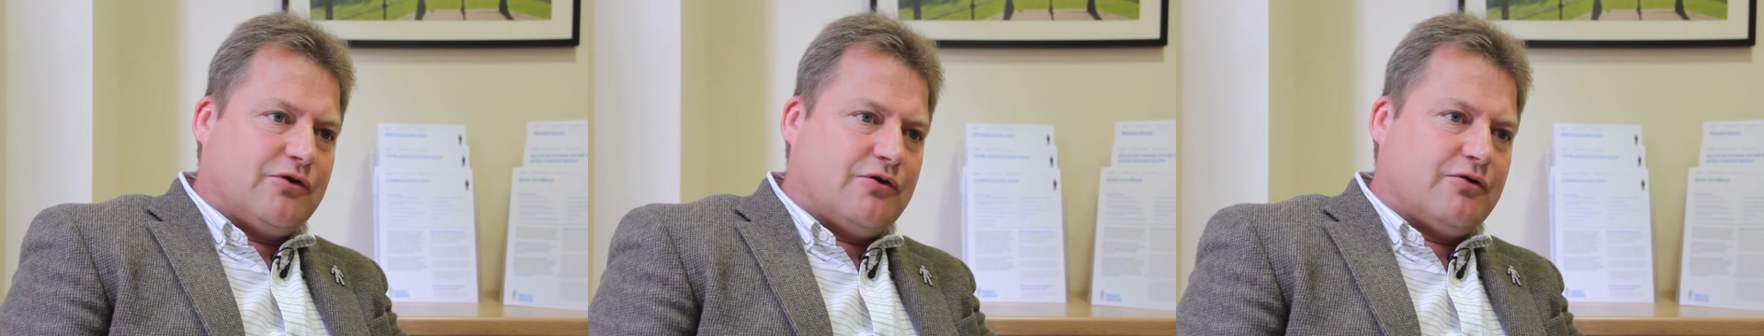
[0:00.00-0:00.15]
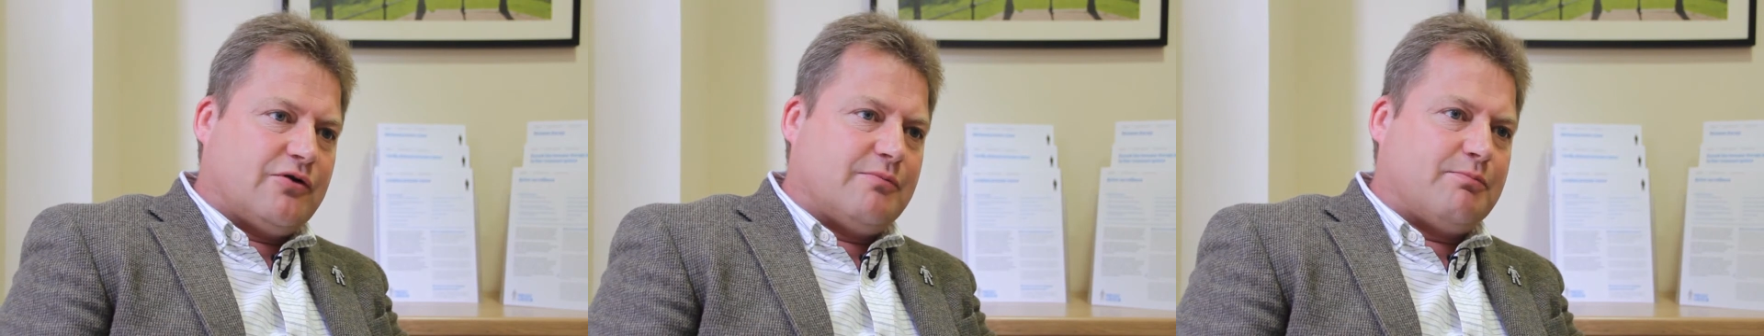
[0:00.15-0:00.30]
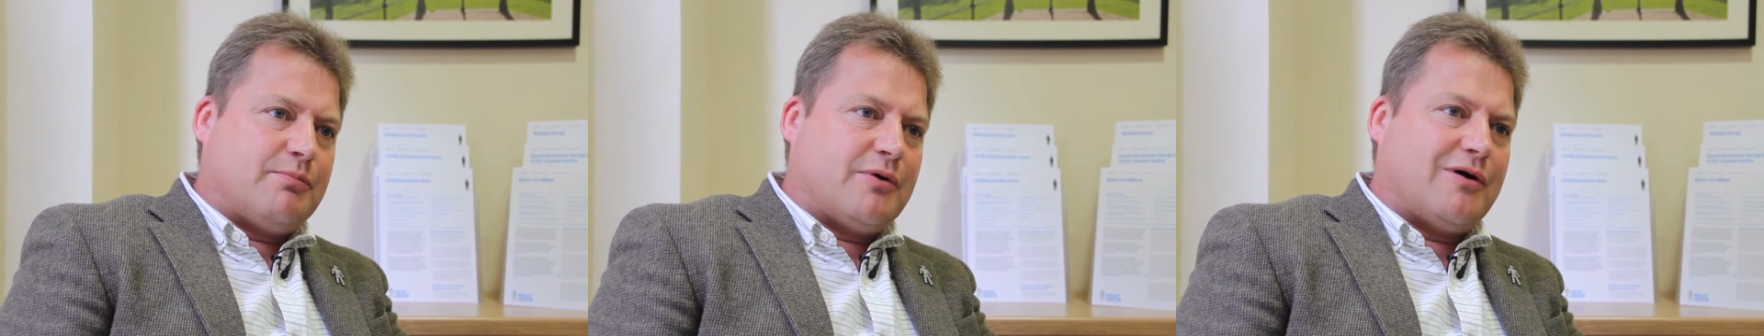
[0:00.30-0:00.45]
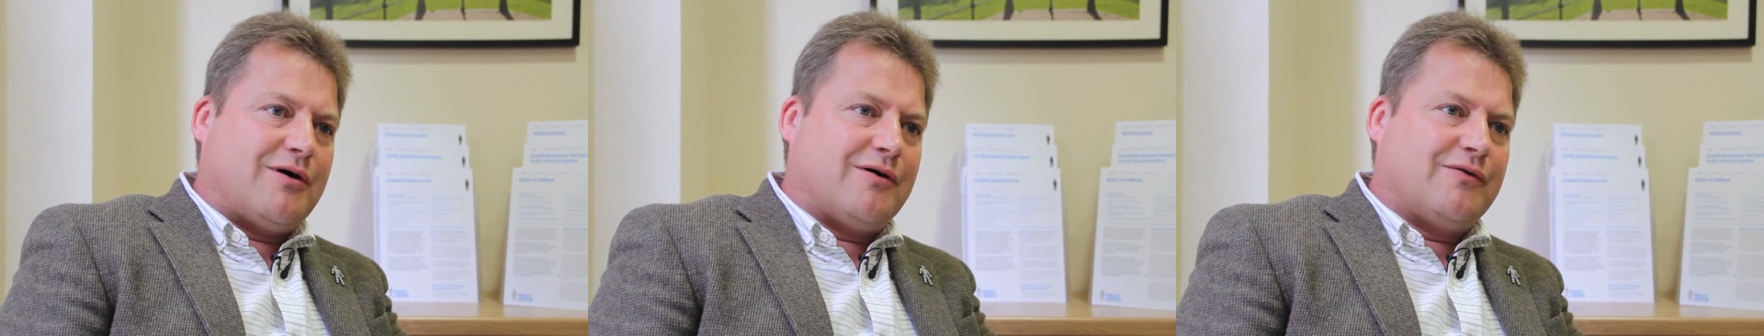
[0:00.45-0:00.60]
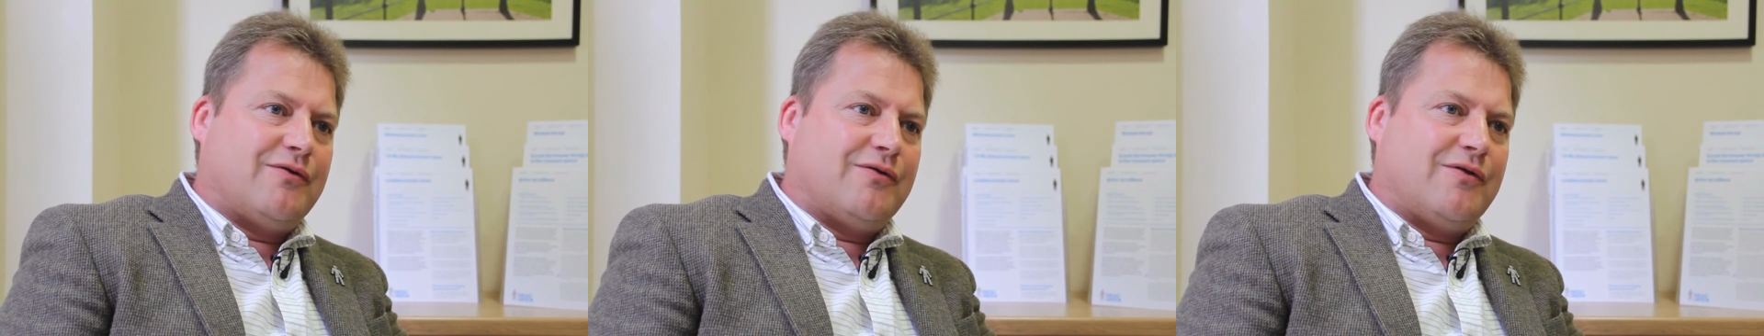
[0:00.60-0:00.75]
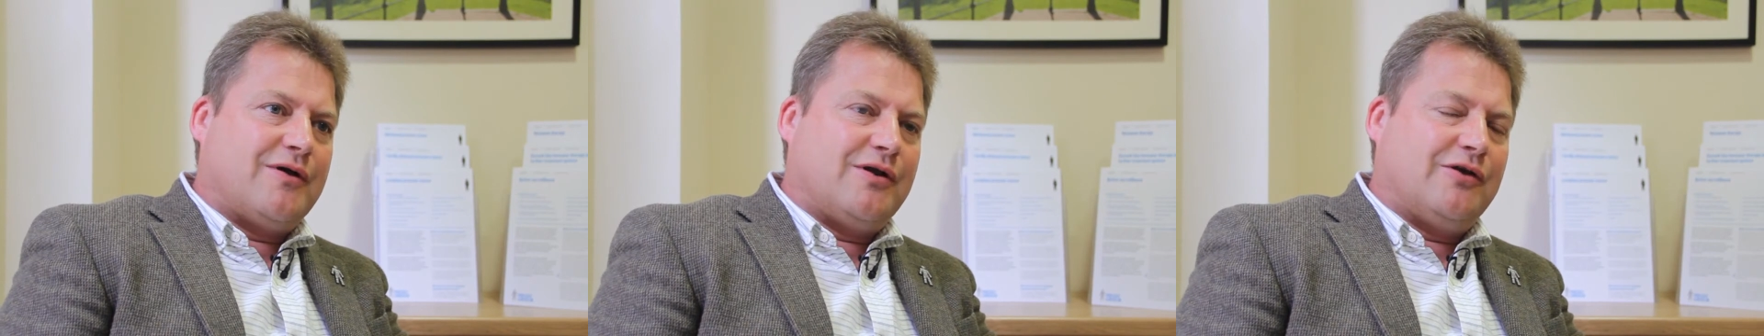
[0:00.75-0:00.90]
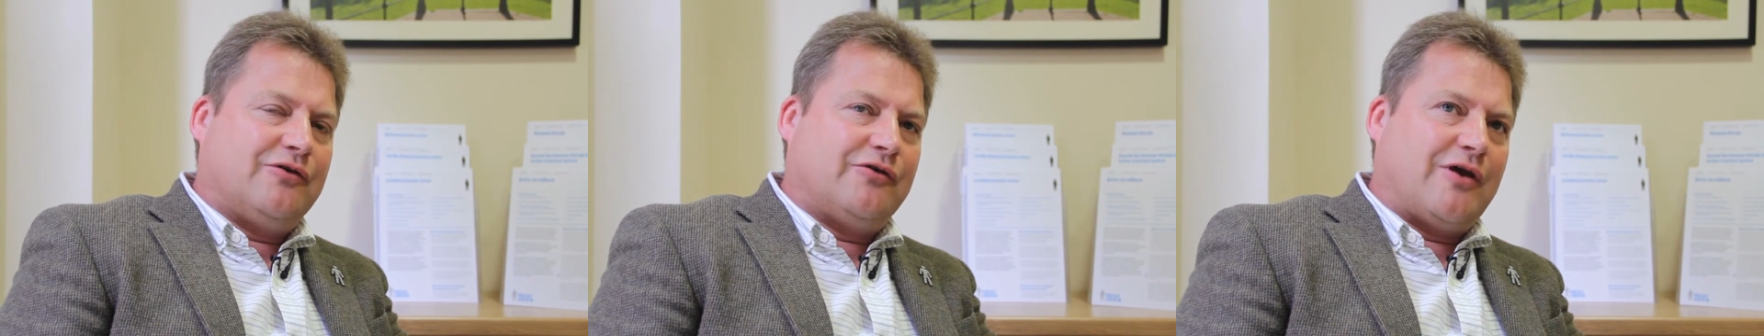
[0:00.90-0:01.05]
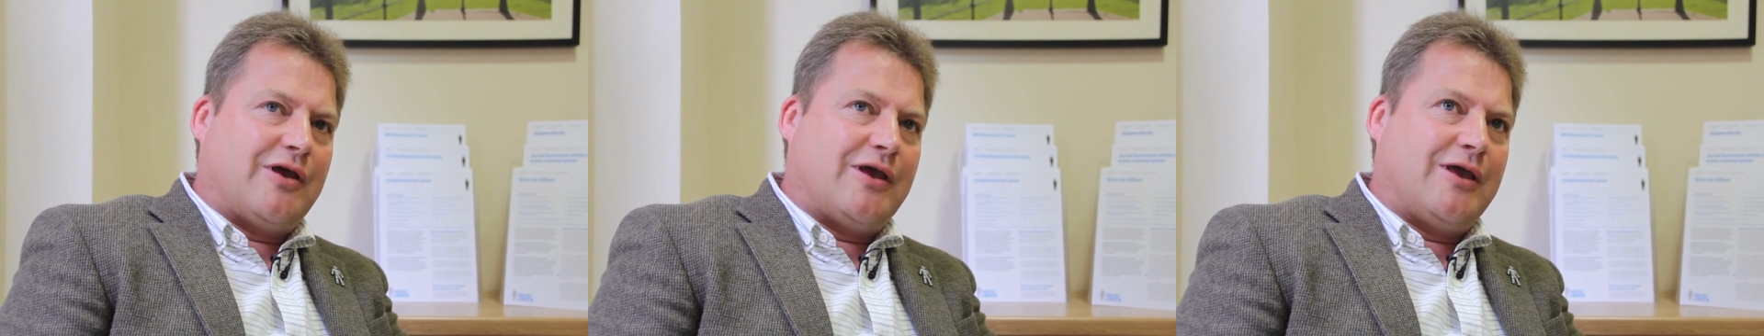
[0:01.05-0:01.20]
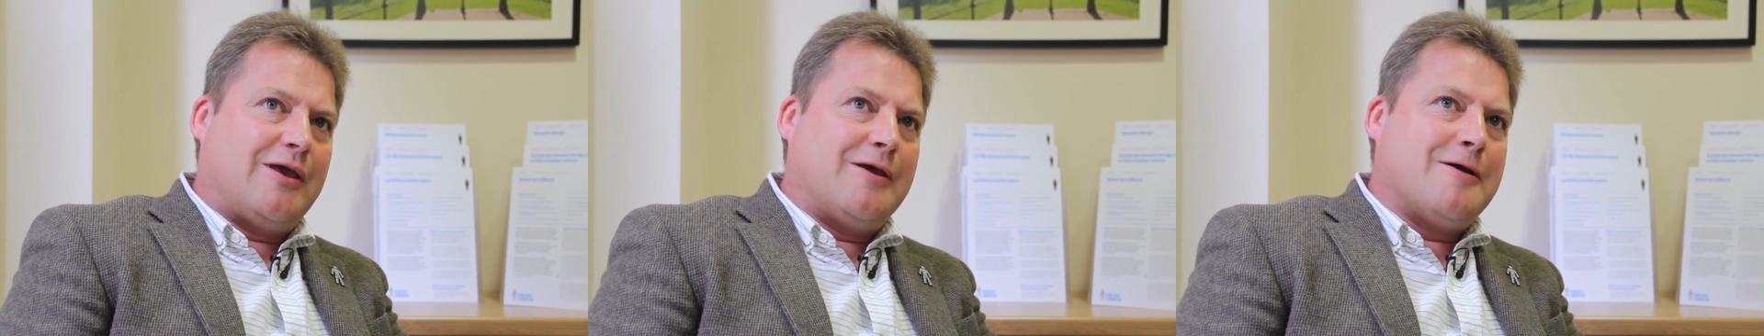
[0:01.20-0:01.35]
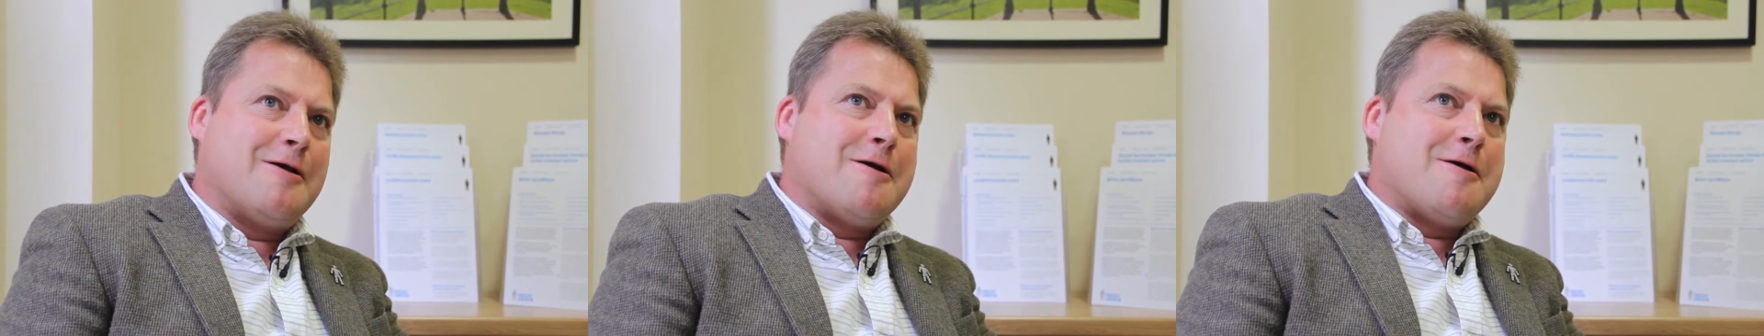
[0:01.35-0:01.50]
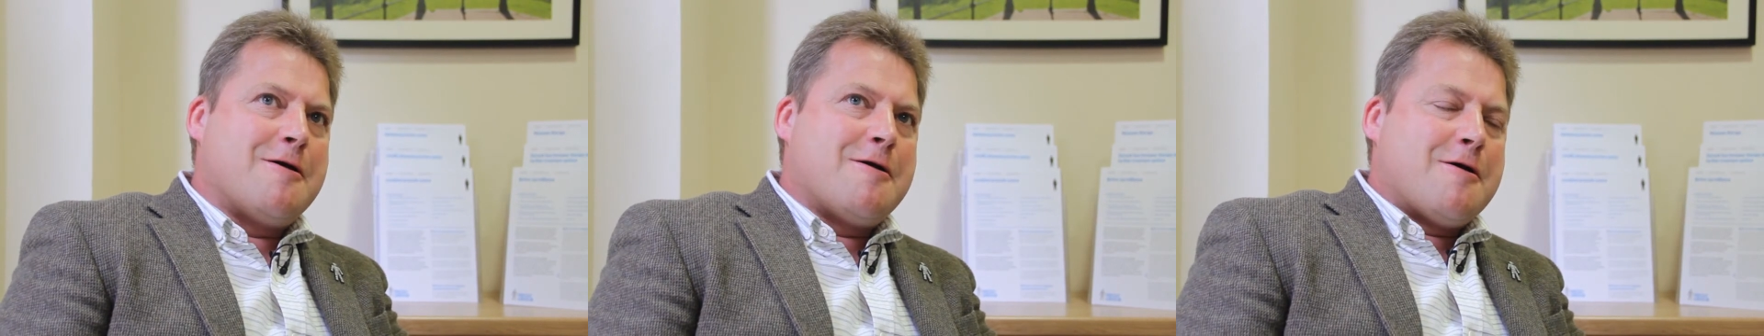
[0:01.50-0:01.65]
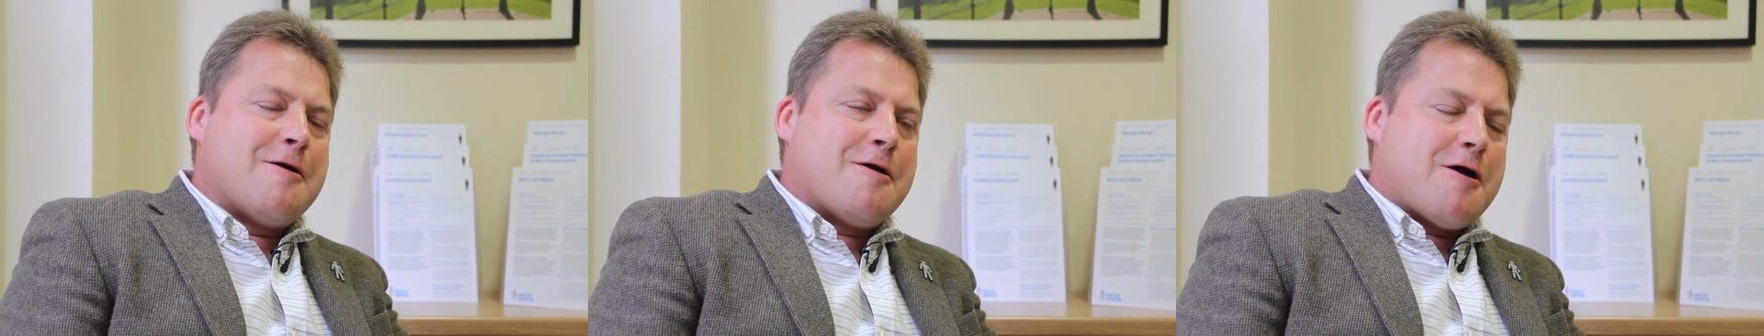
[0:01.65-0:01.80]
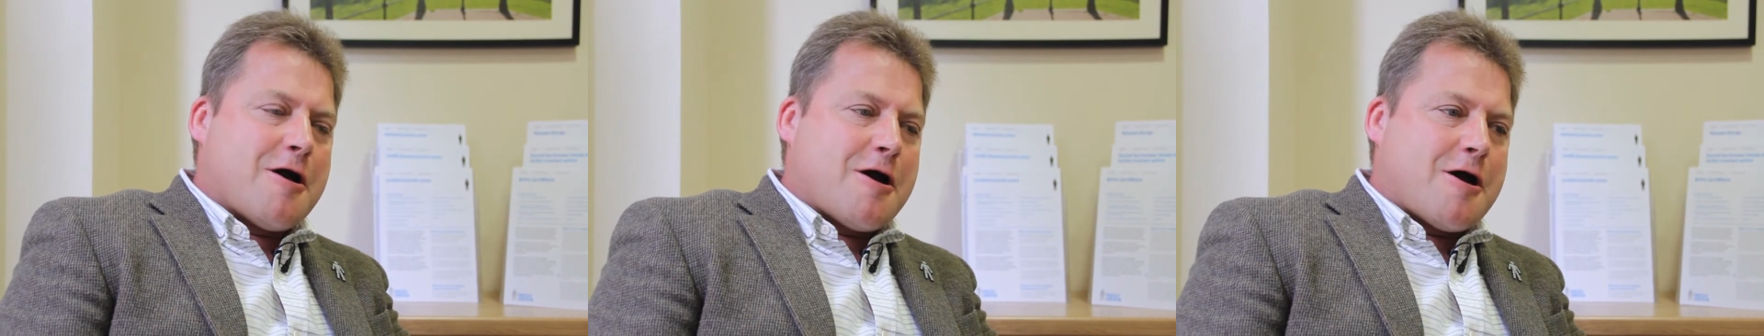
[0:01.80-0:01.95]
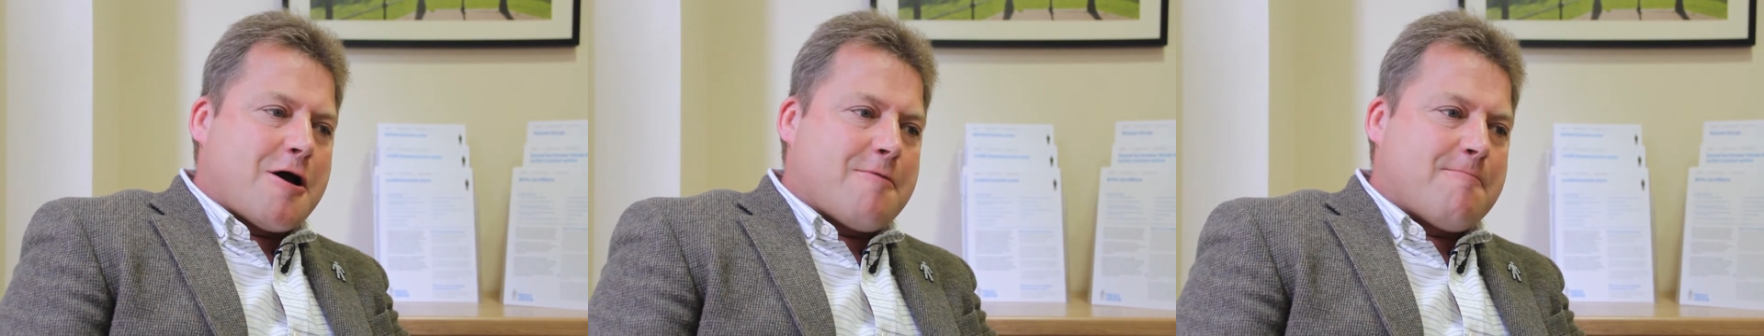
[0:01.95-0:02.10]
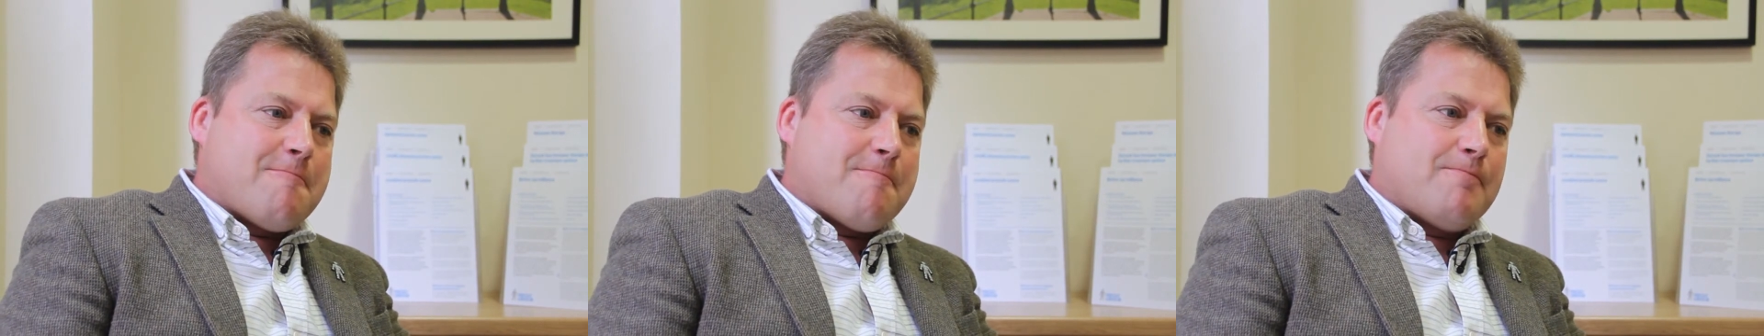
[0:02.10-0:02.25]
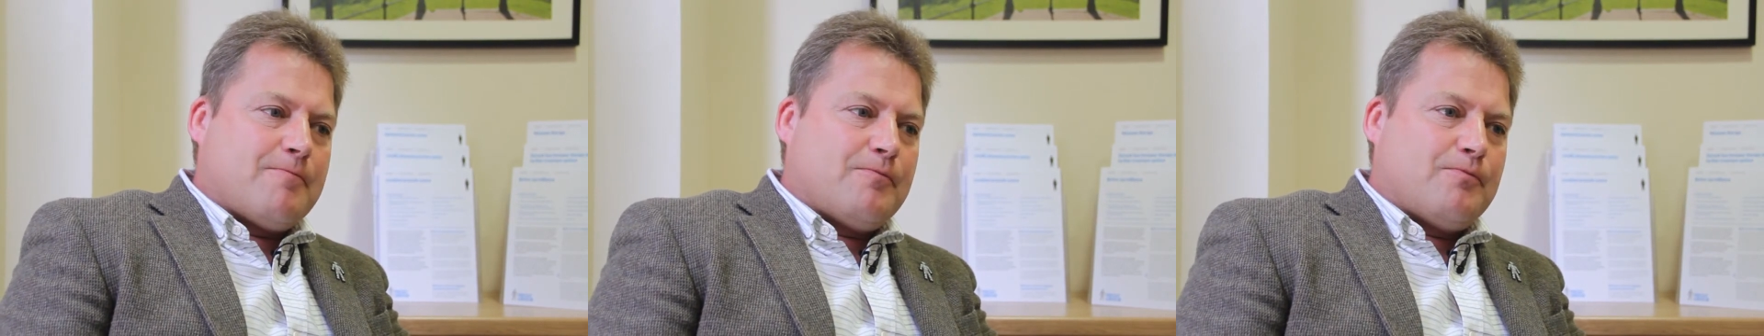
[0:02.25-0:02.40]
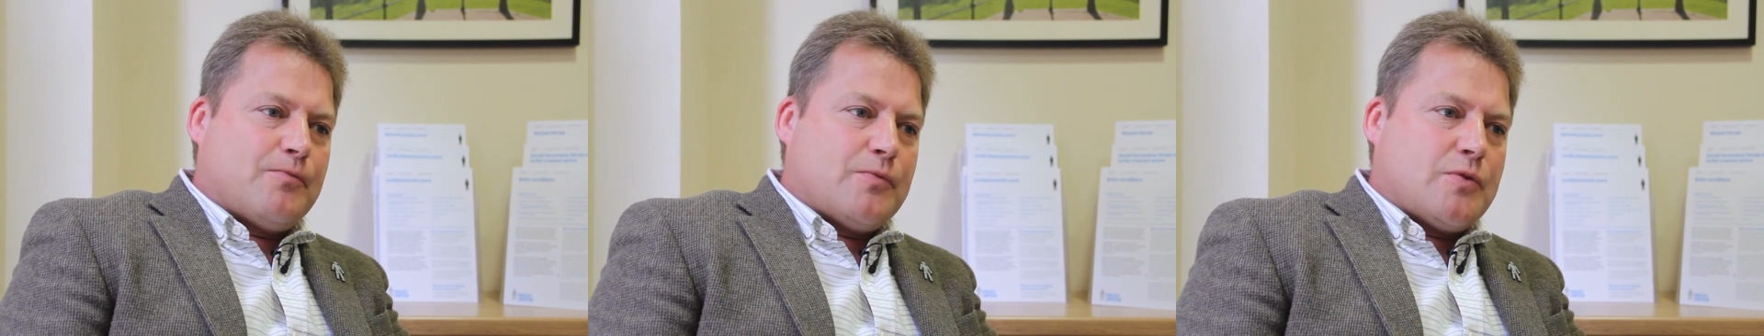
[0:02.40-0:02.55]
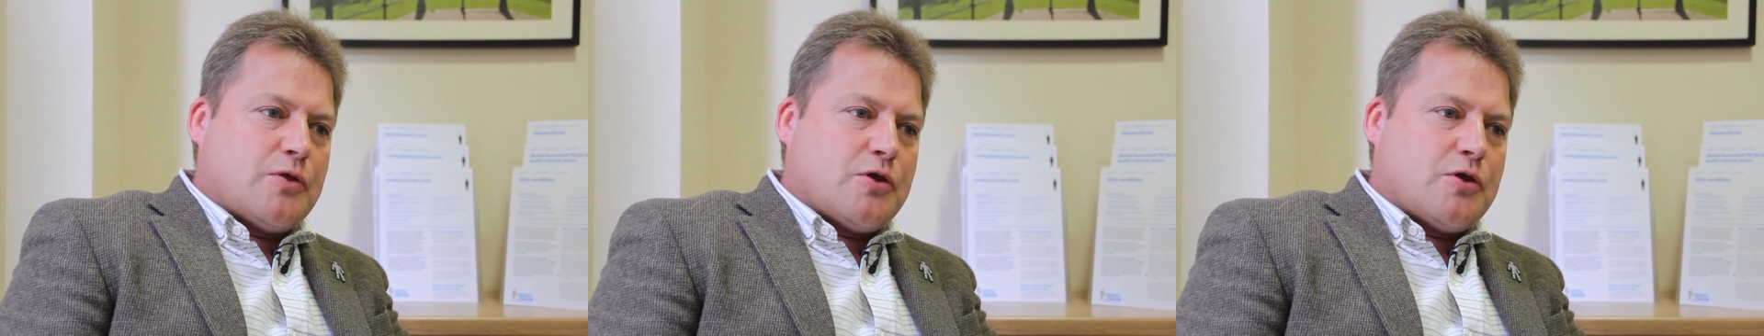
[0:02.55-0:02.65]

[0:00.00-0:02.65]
here at Bath there is a um,